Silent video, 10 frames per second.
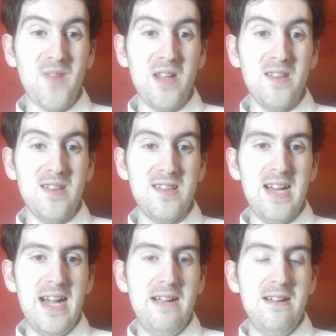
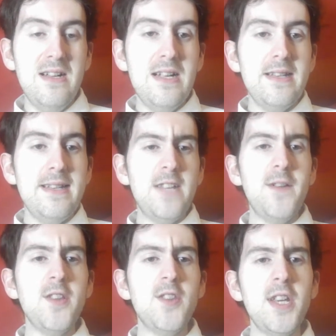So,
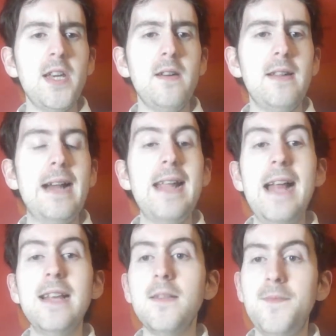District 2, now at the
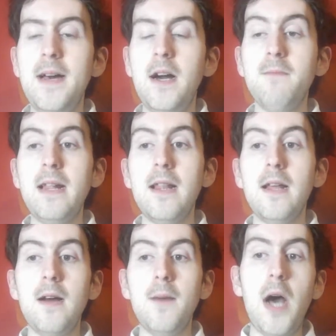end of the film,
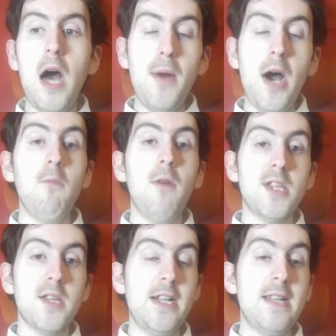part 1,
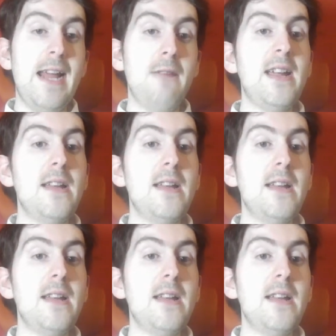sorry, I should say, we learned